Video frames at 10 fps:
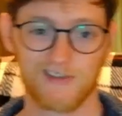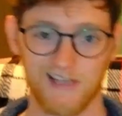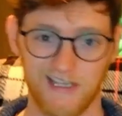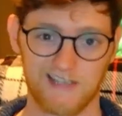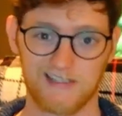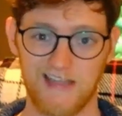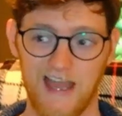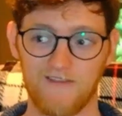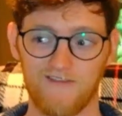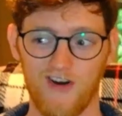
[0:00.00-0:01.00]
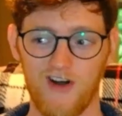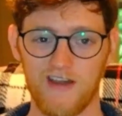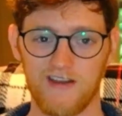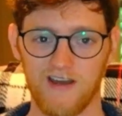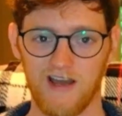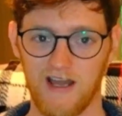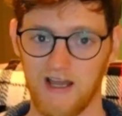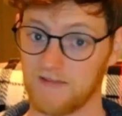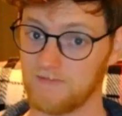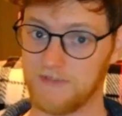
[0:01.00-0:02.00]
as there's a link to that VOD
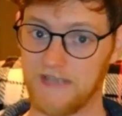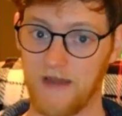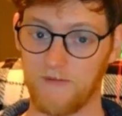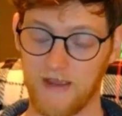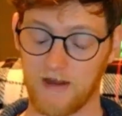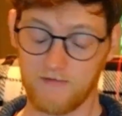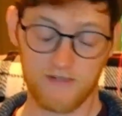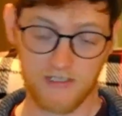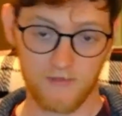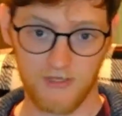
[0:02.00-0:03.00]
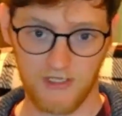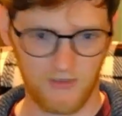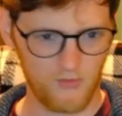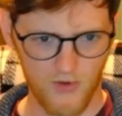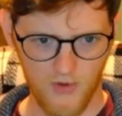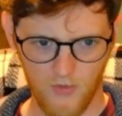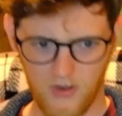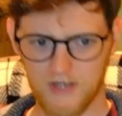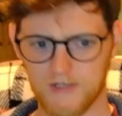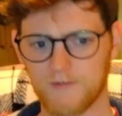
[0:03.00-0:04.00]
down there if it's something that you want to
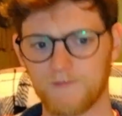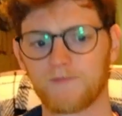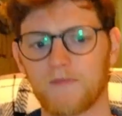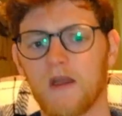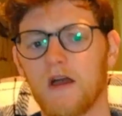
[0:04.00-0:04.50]
watch.